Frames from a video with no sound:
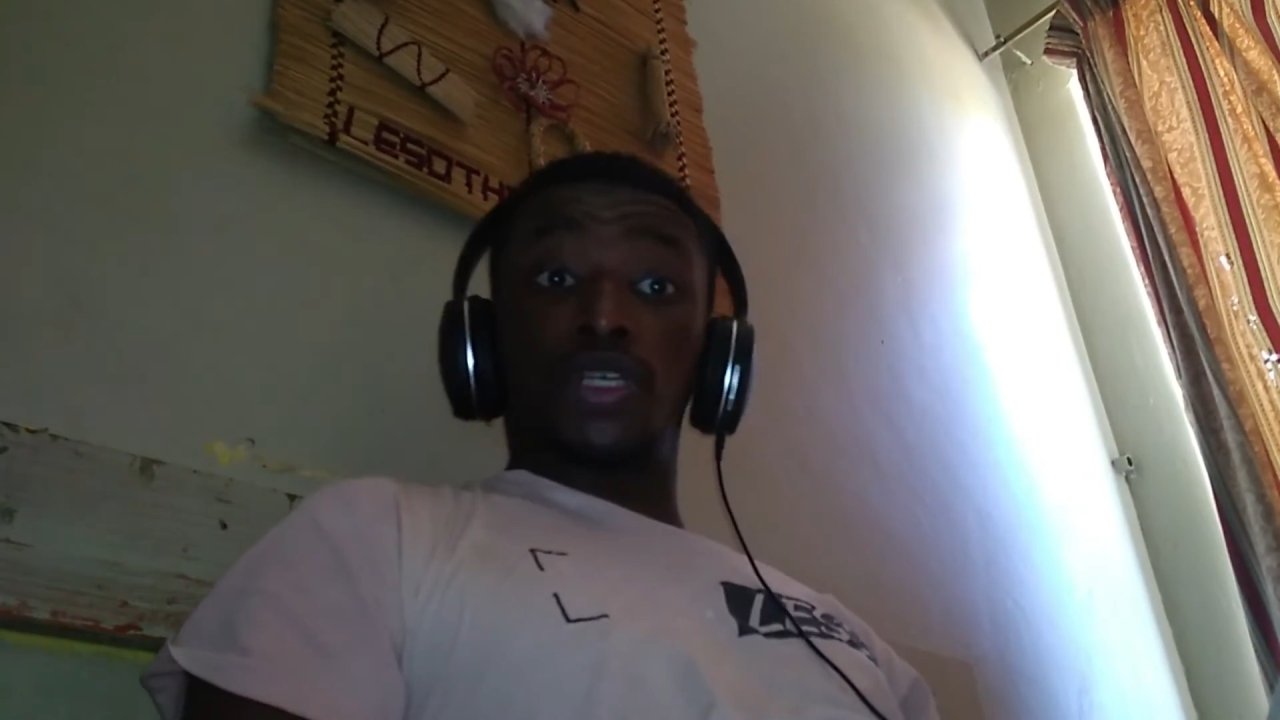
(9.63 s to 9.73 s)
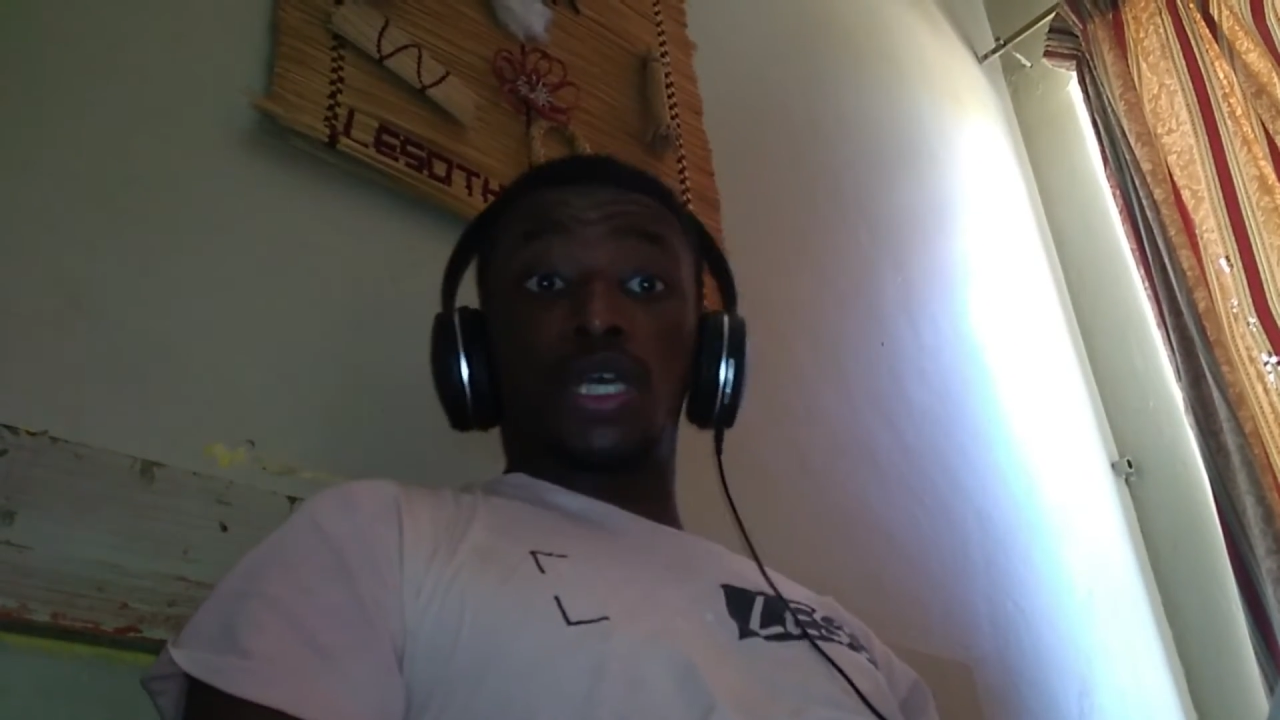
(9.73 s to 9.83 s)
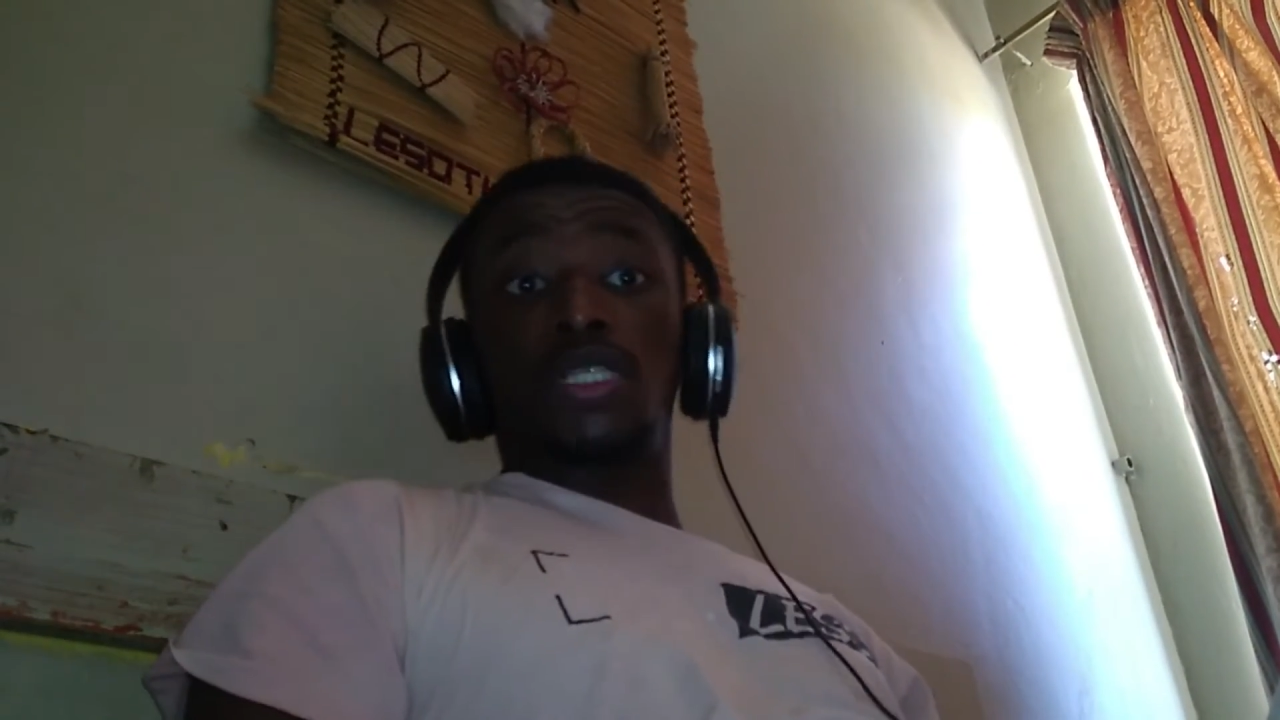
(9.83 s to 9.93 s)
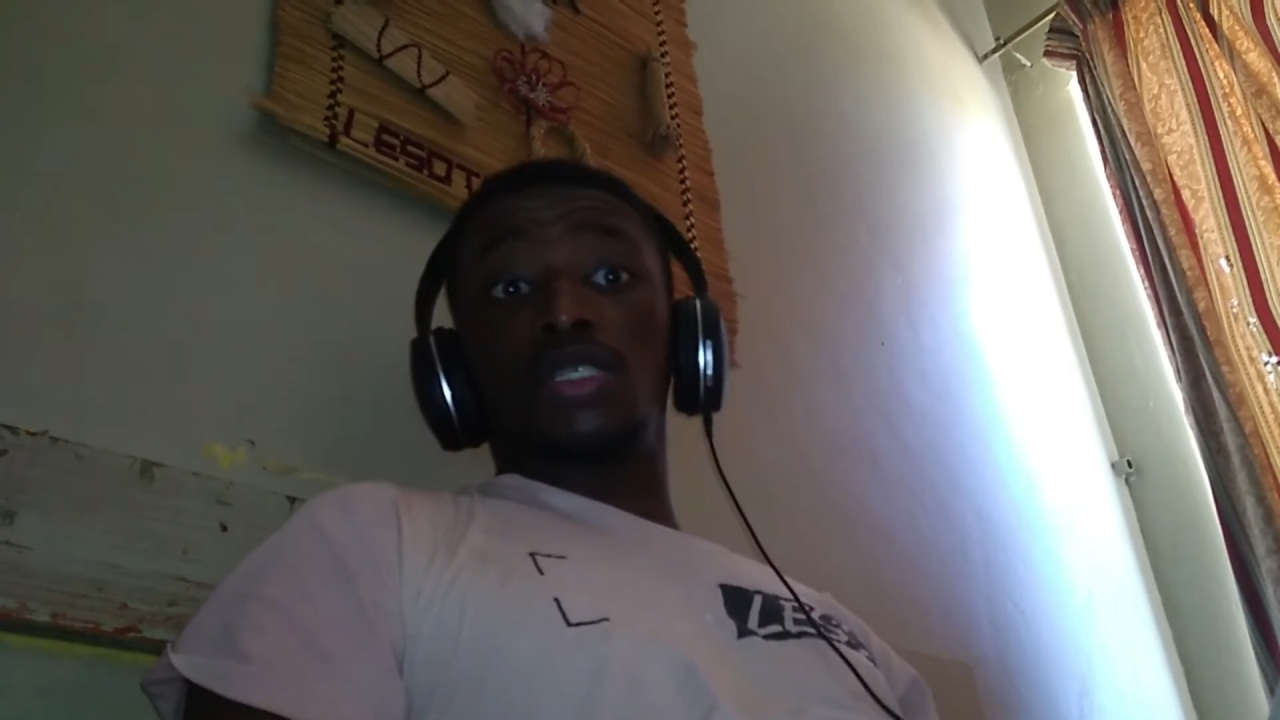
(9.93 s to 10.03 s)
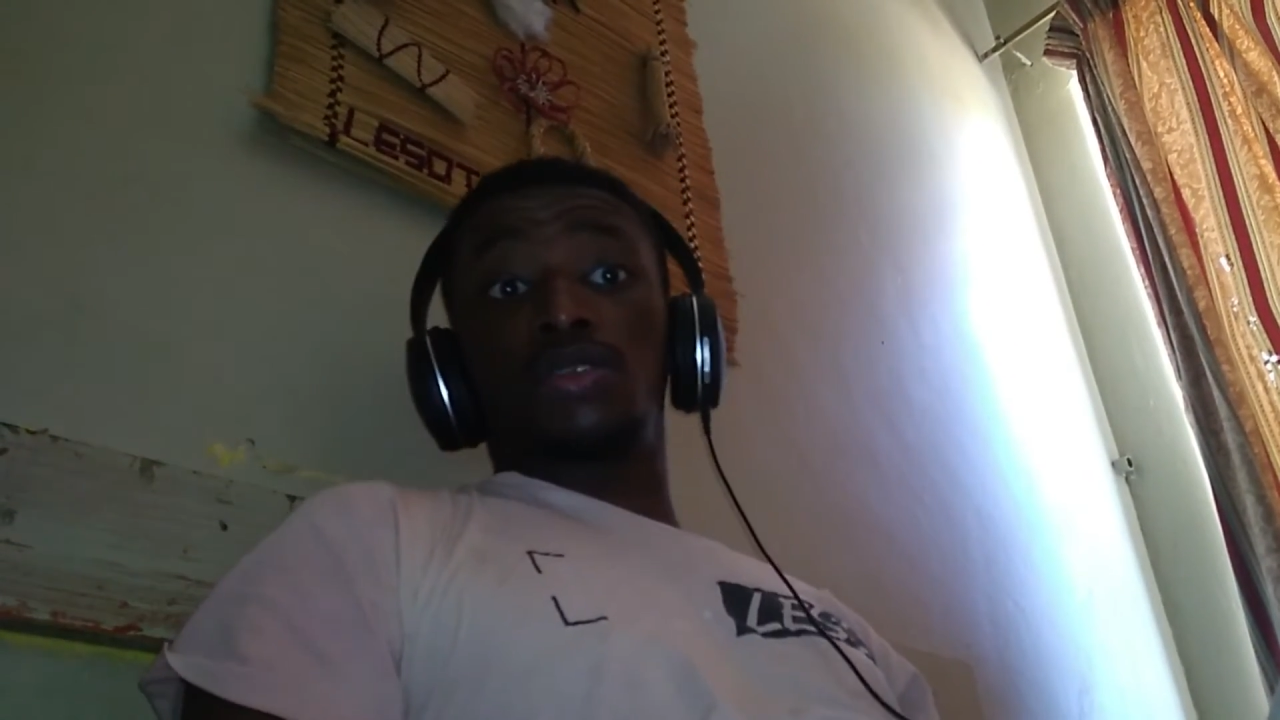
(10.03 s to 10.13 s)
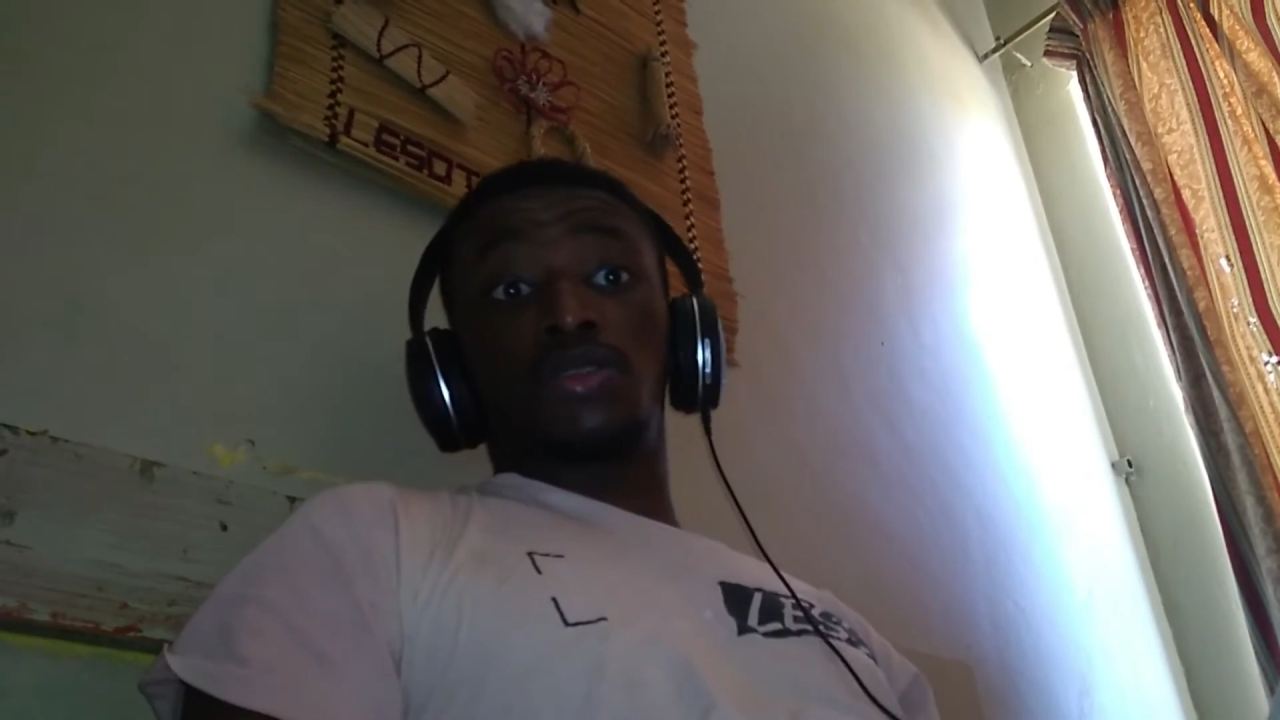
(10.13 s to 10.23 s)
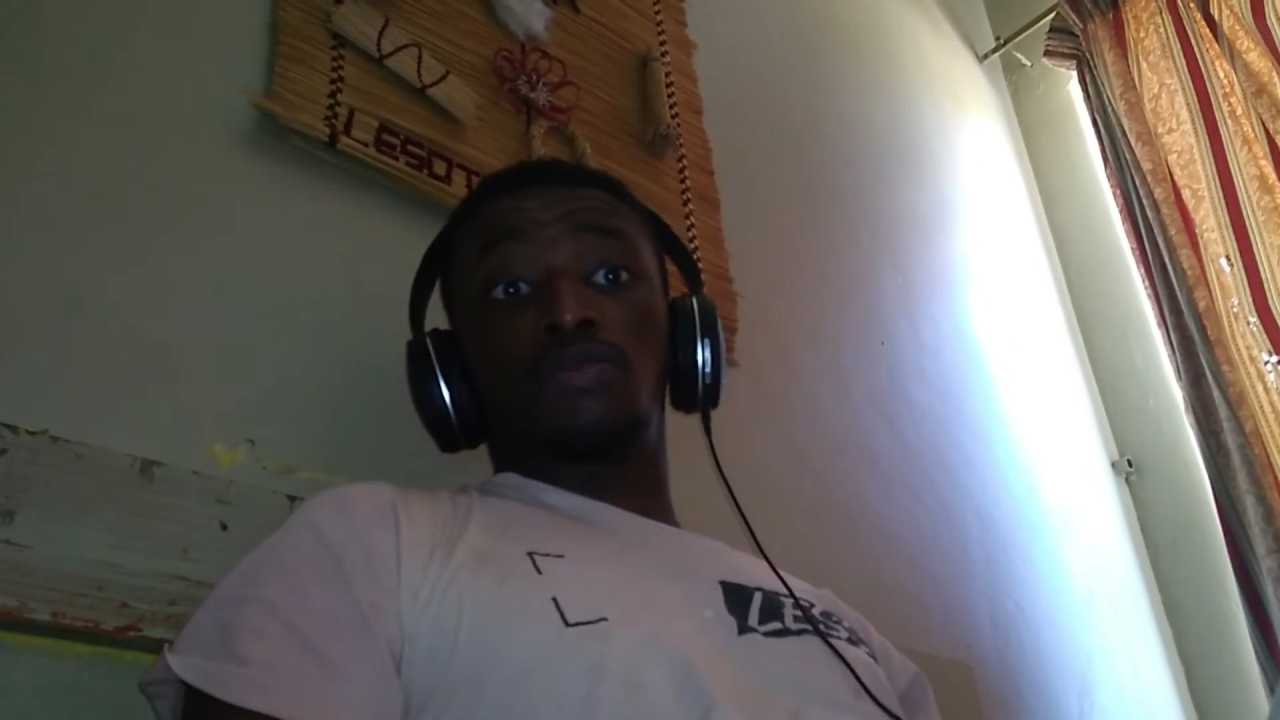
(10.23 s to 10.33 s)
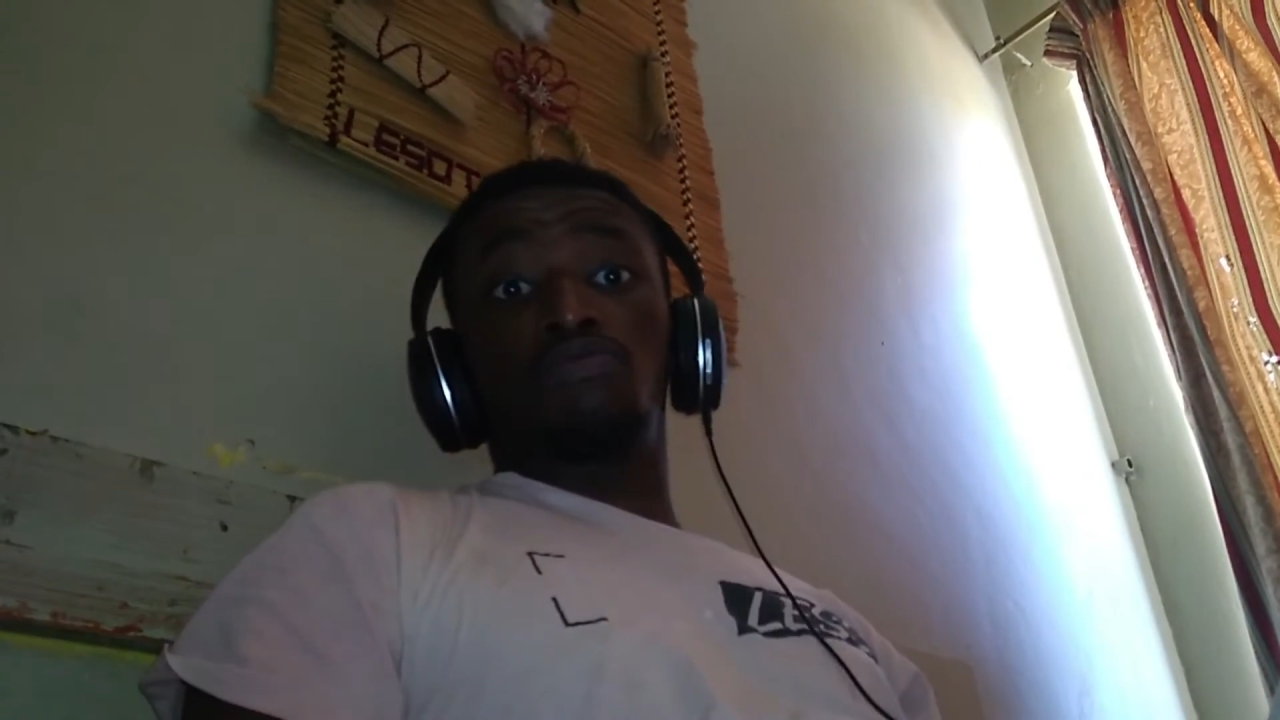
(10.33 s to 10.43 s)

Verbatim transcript: the Oscars.